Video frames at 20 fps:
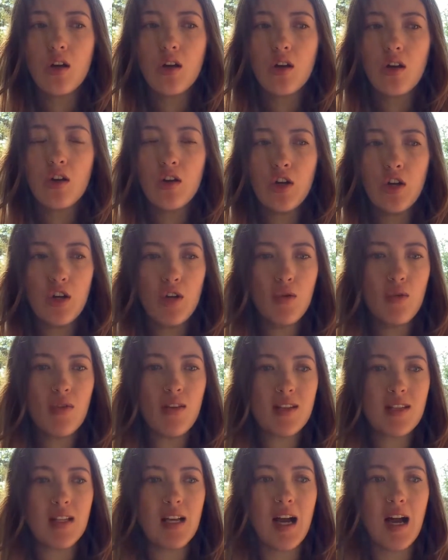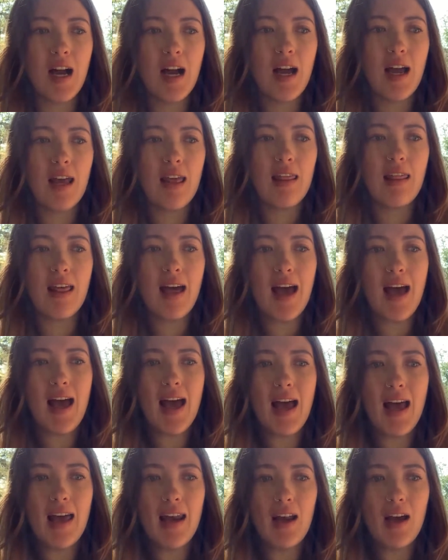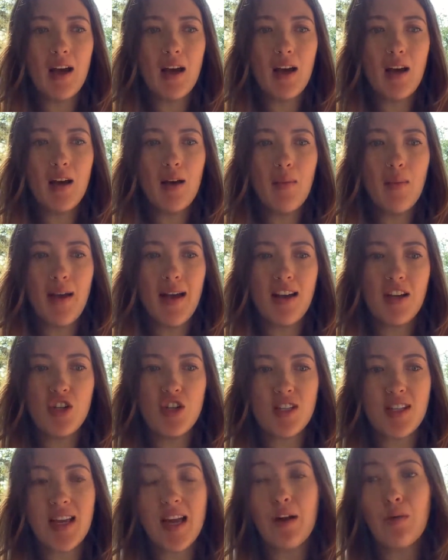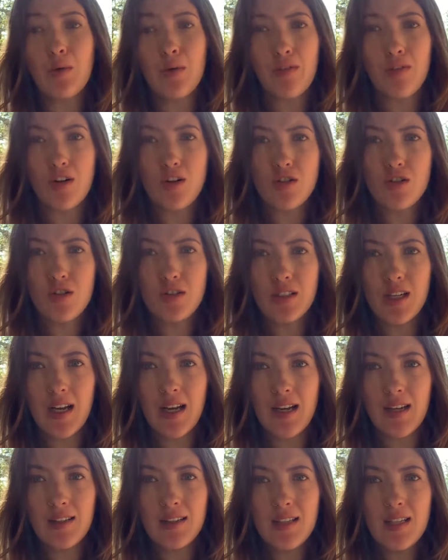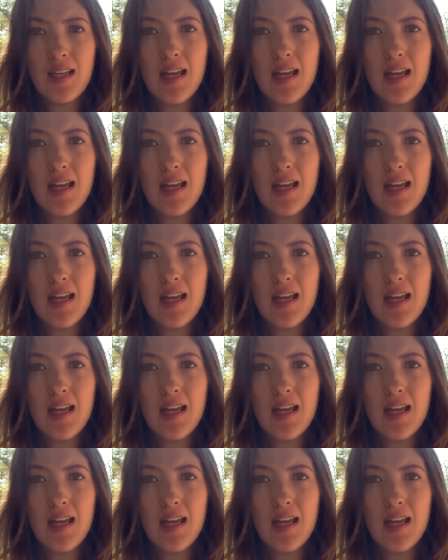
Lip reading: knew this guy that had just had a reversal done,